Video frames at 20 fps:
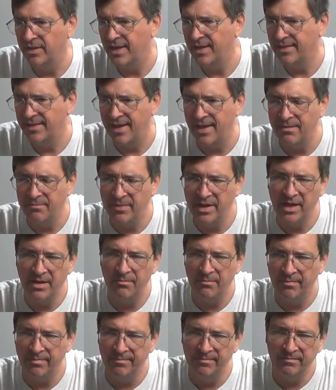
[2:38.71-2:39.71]
That
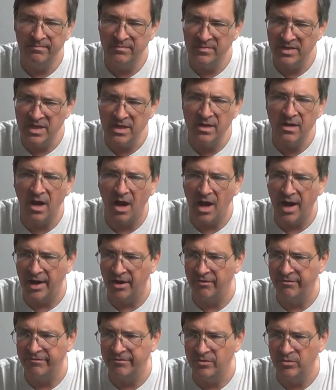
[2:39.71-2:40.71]
may need a
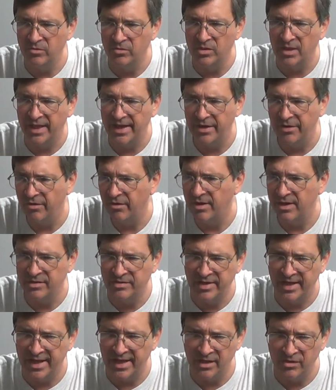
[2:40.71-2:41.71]
higher fuse later as
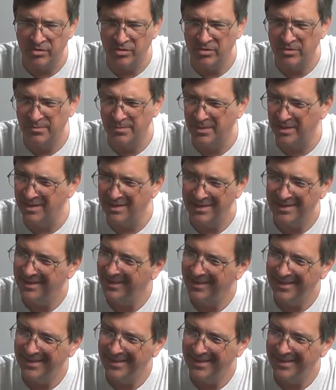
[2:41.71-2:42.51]
it ages, but